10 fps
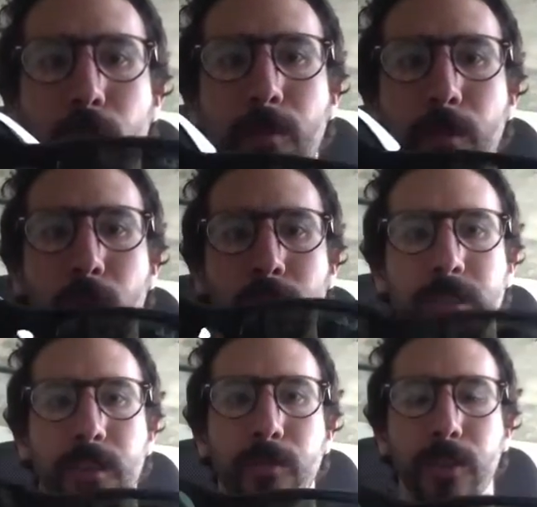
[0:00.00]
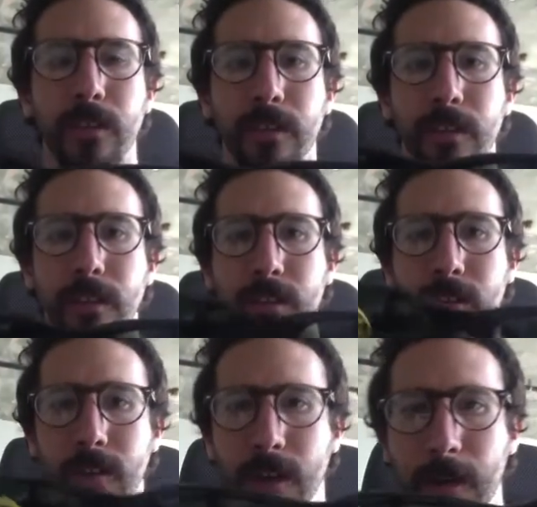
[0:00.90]
or most of the
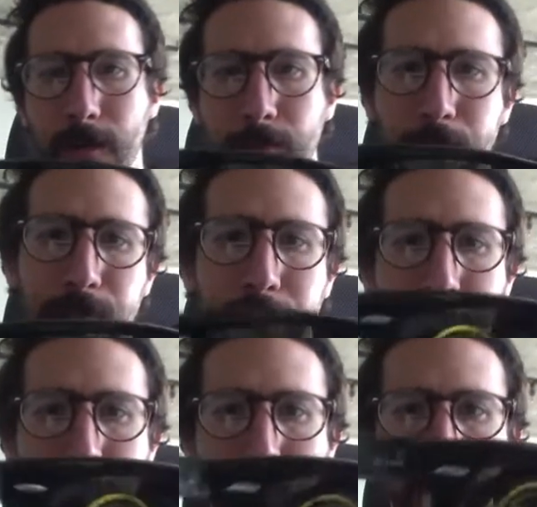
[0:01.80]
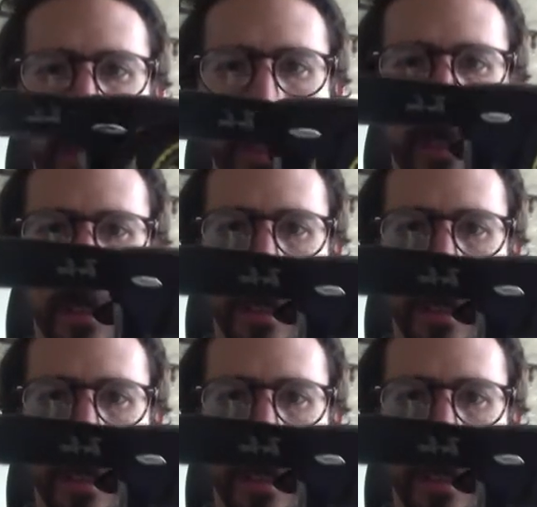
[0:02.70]
um, images